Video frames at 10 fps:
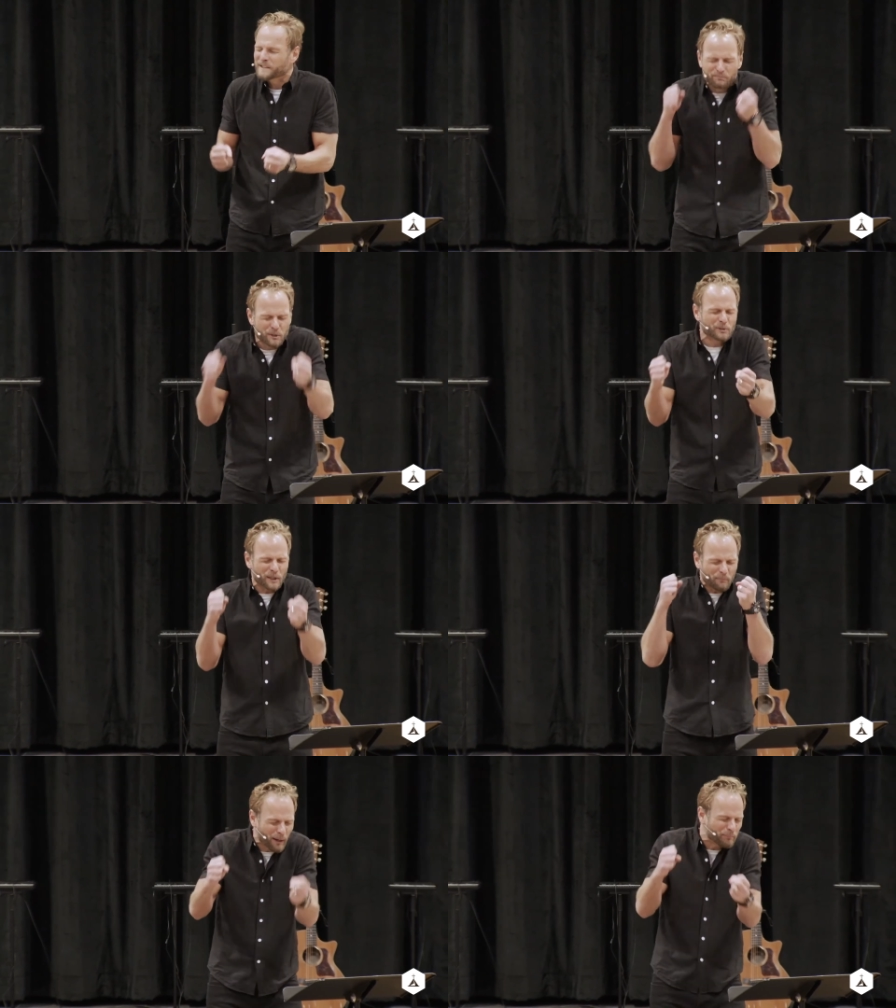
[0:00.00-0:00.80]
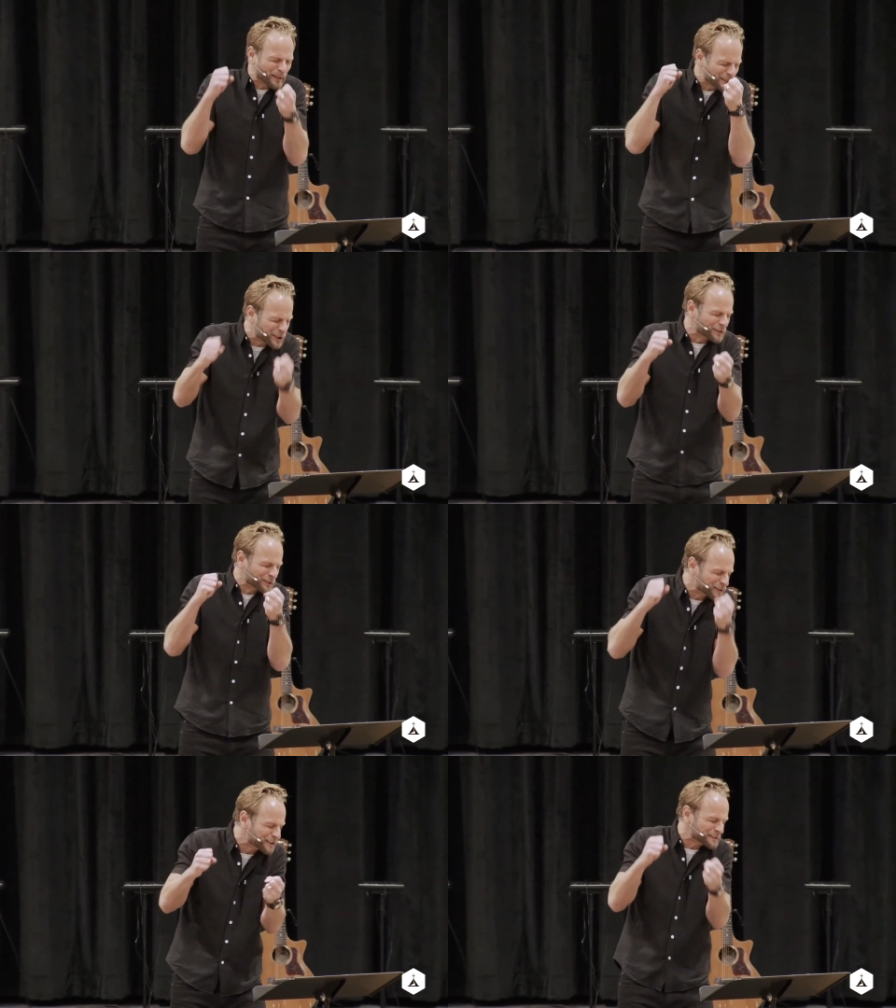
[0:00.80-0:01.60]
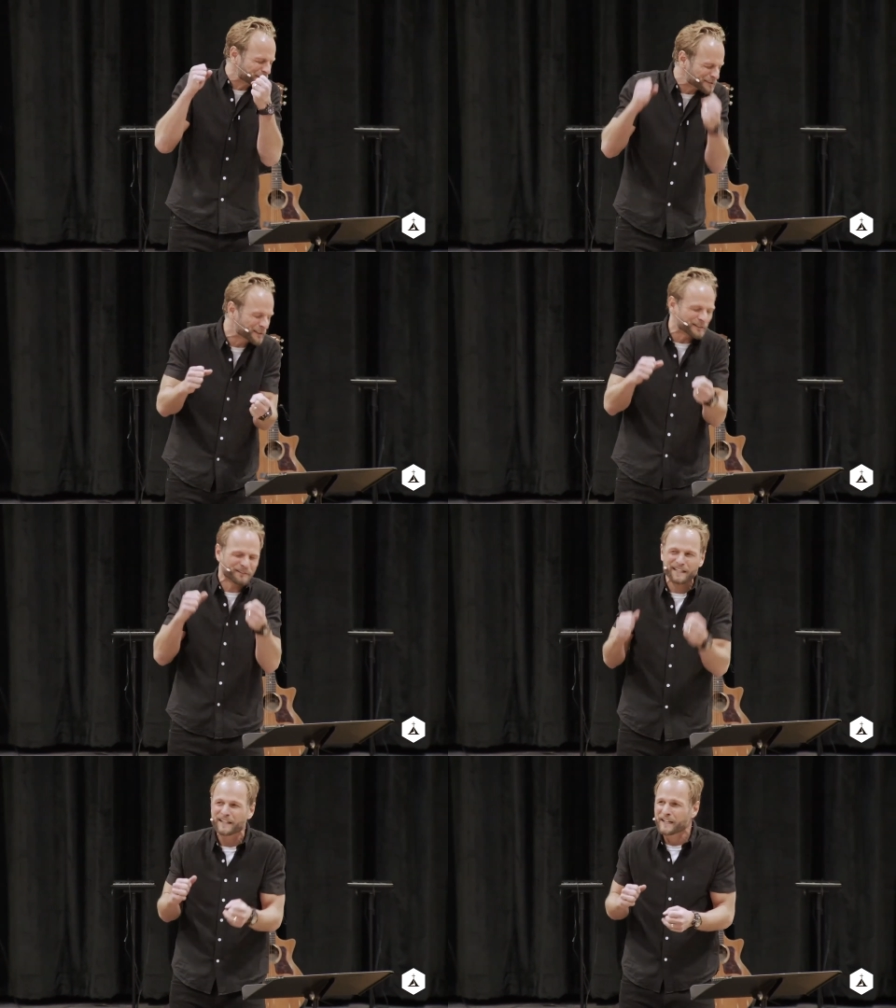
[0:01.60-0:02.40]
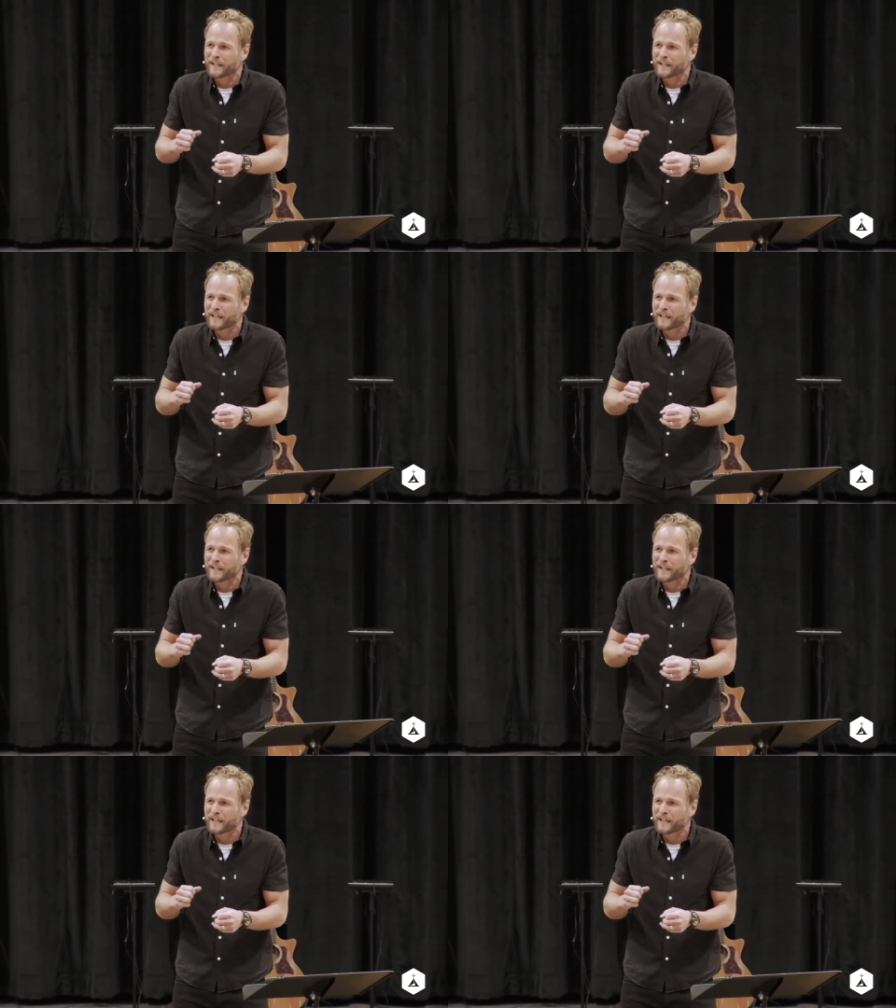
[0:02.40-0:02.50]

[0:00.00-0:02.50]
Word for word: the music pumping, gung, gung, right?